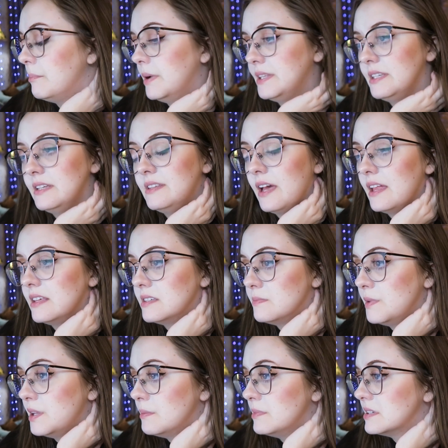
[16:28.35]
But
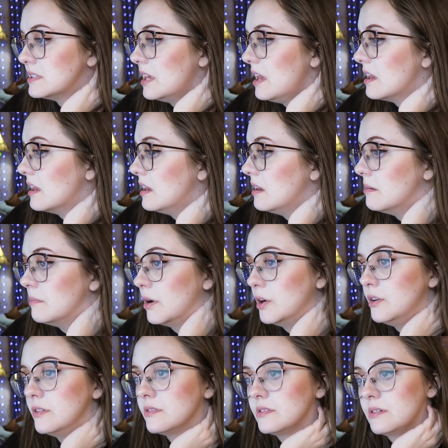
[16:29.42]
Daedalus made a mistake. He
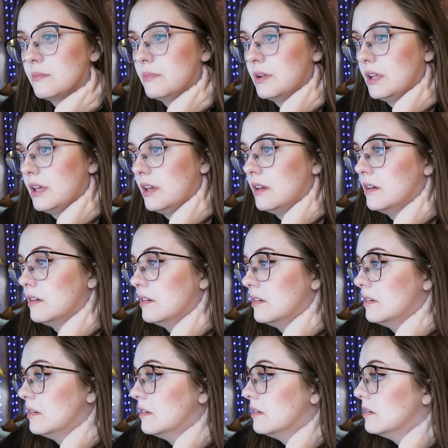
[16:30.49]
murdered somebody.
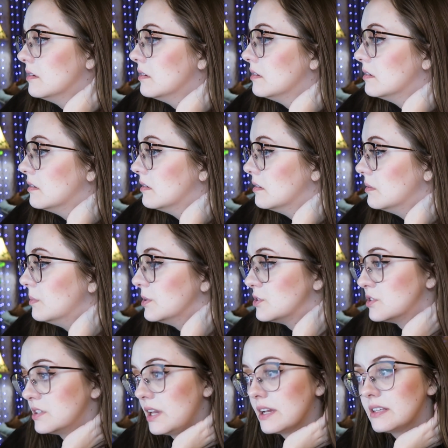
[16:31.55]

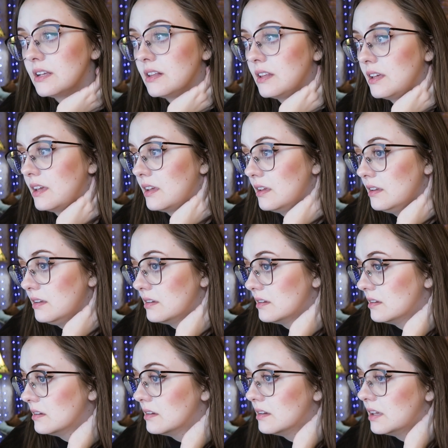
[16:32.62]
Which technically,
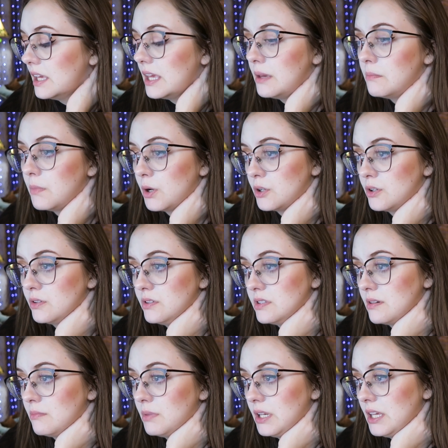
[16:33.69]
he murdered
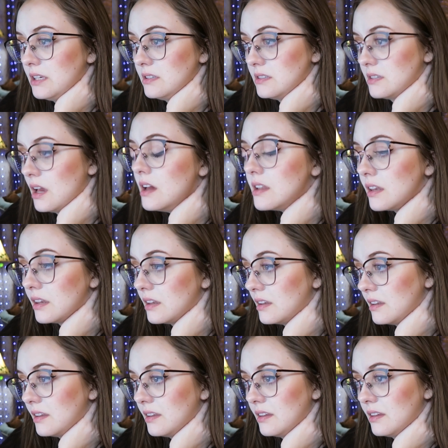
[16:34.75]
somebody's son.
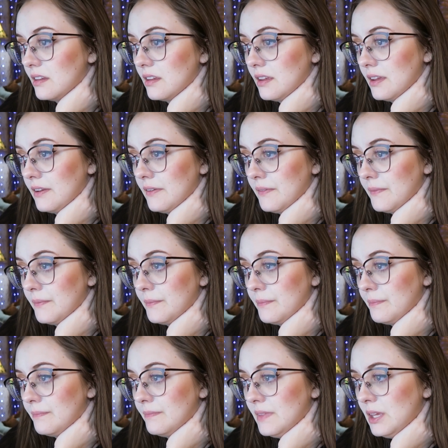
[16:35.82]

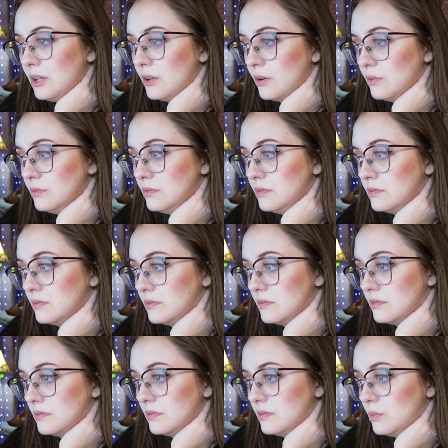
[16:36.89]

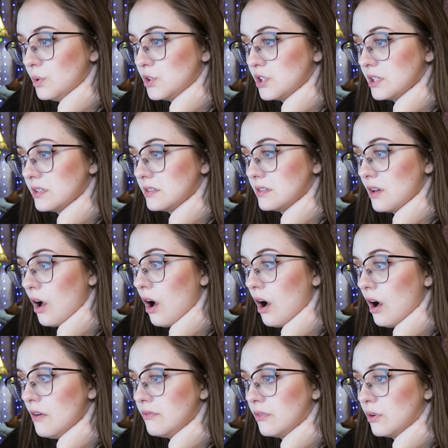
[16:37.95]
Which is
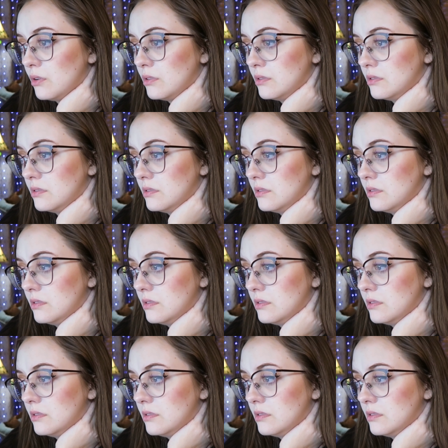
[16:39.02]
awful.